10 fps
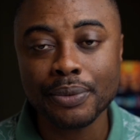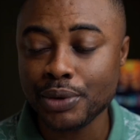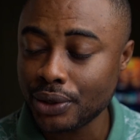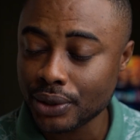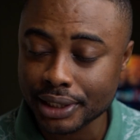
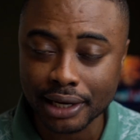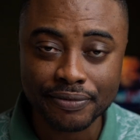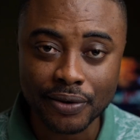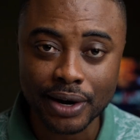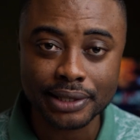We do not take it
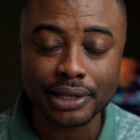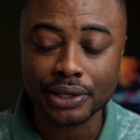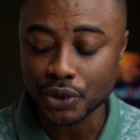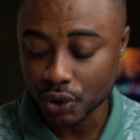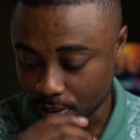for granted. Thank
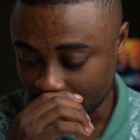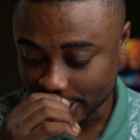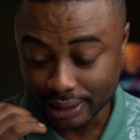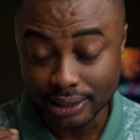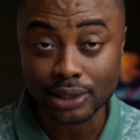you so
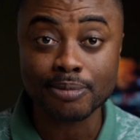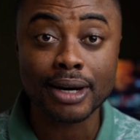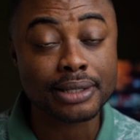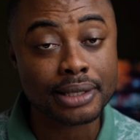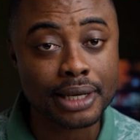much. There's still
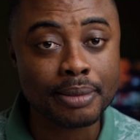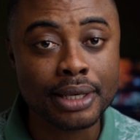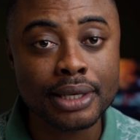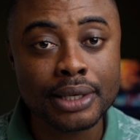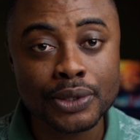more to come.
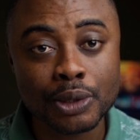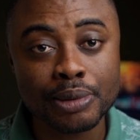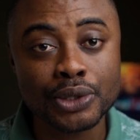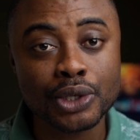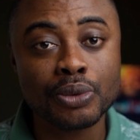So
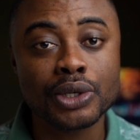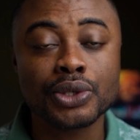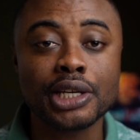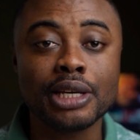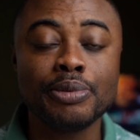please do well
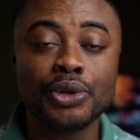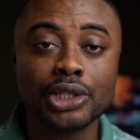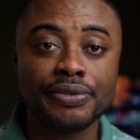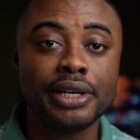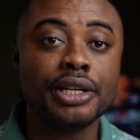to keep the
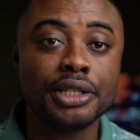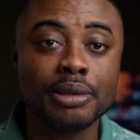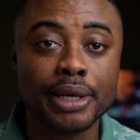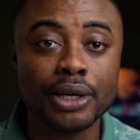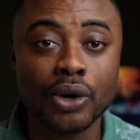
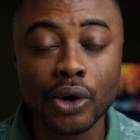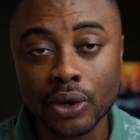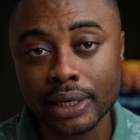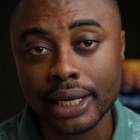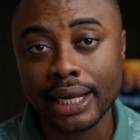notification bell
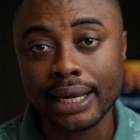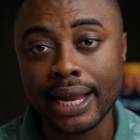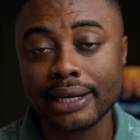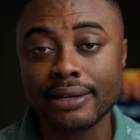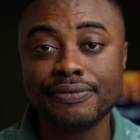on and
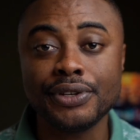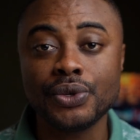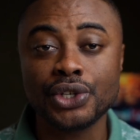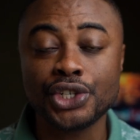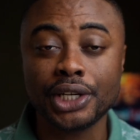like the
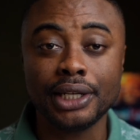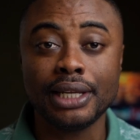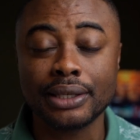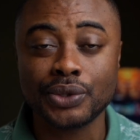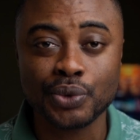videos and share the
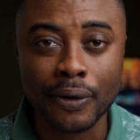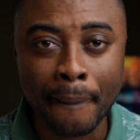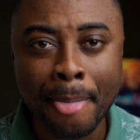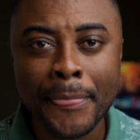link as well.